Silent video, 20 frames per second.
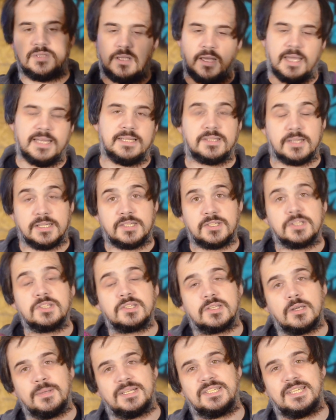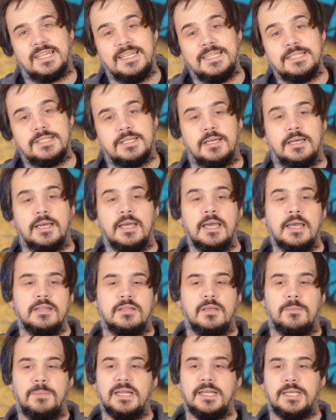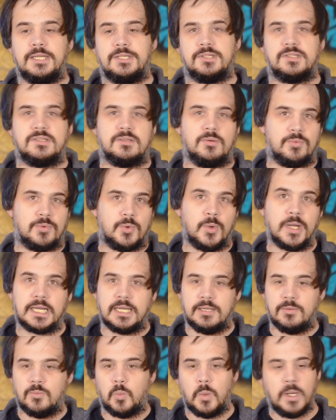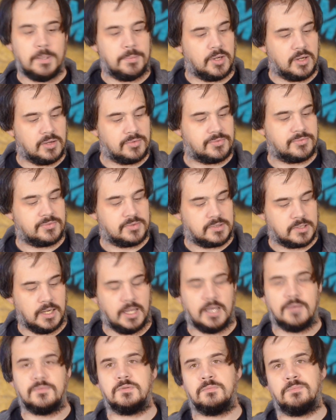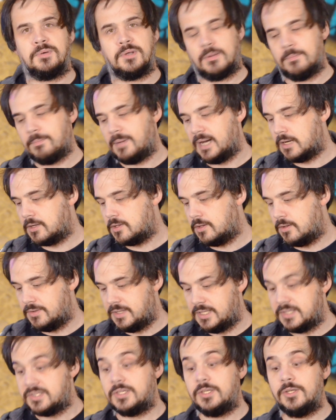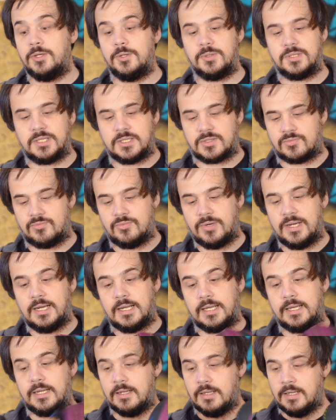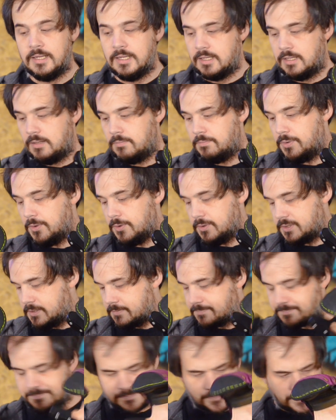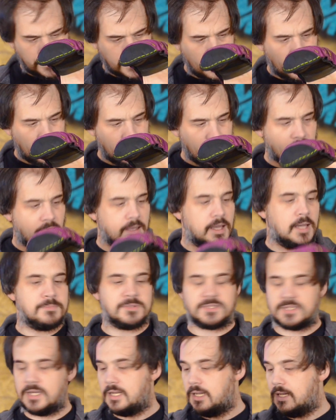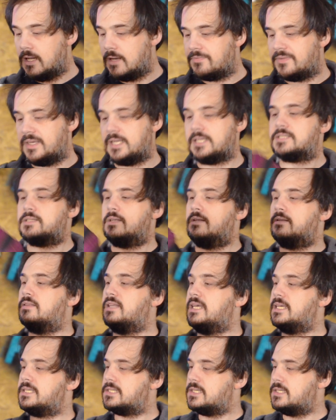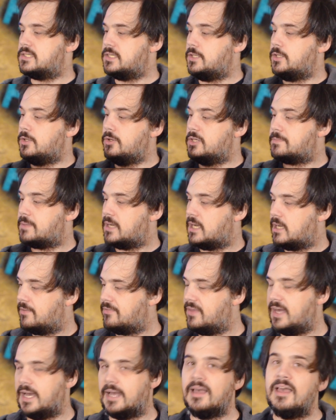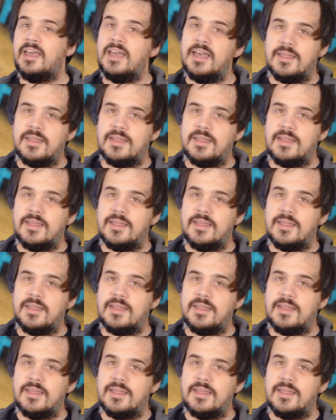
It's just so much easier. The ability just to quickly whip off the gloves and put them back on is huge. It's really important. So I love these, and this is a huge part of that.